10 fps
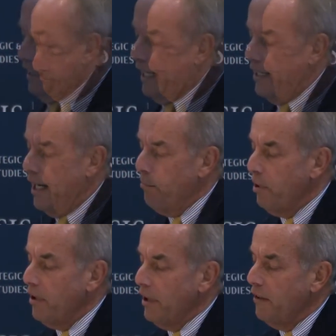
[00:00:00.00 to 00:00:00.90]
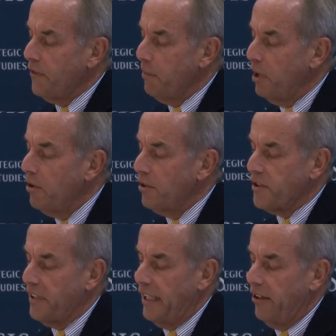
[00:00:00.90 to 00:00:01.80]
A number of the builders
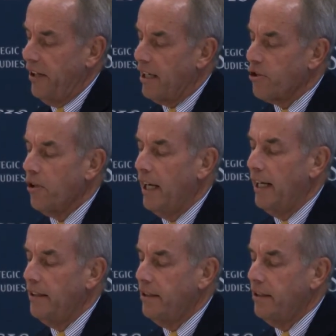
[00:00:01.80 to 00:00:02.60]
of the internet are trying